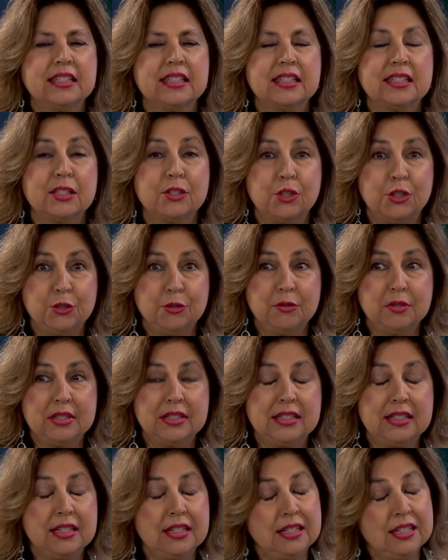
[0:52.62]
this
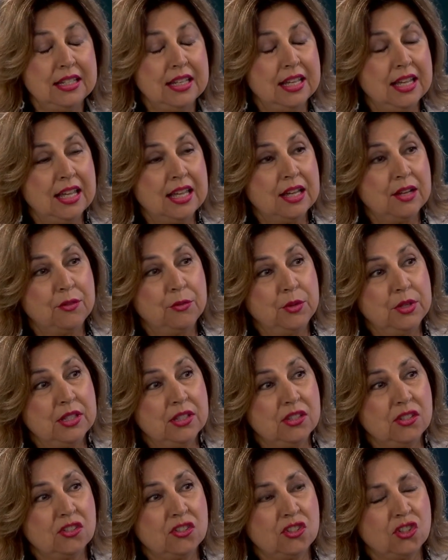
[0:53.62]
Tuesday. We
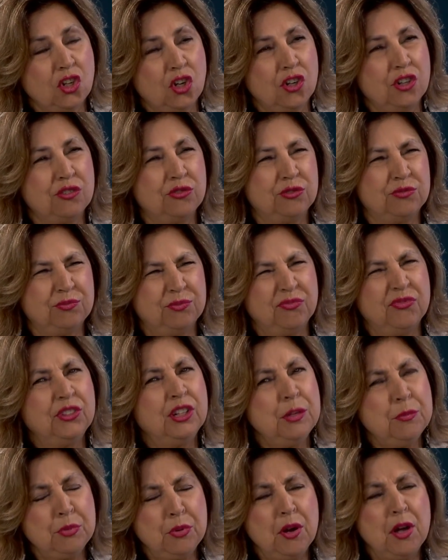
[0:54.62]
start
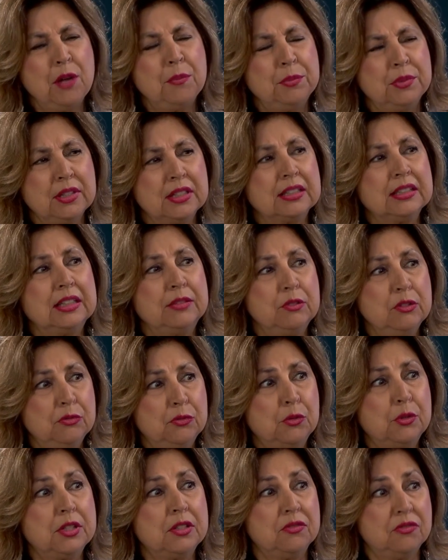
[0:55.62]
very promptly at
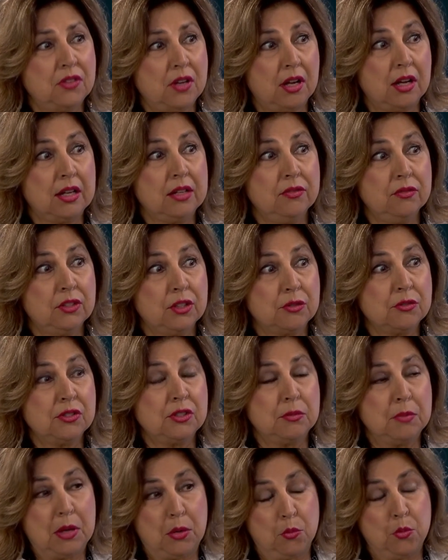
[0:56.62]
11:45, goes
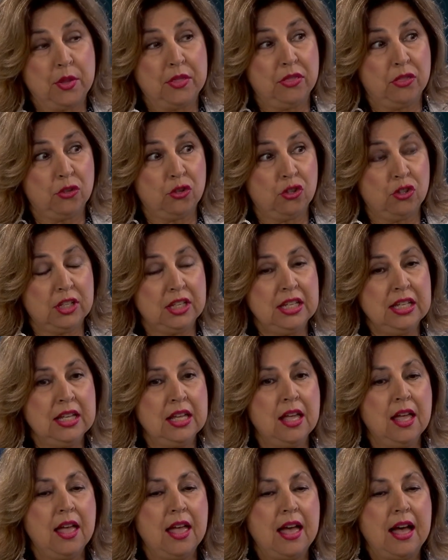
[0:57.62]
to about 1:30.
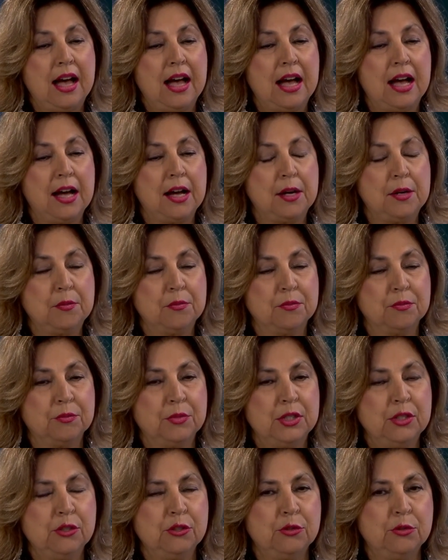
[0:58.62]
Um,
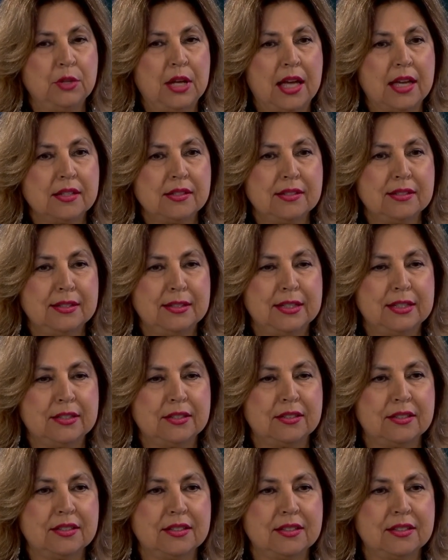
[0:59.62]
we do ask that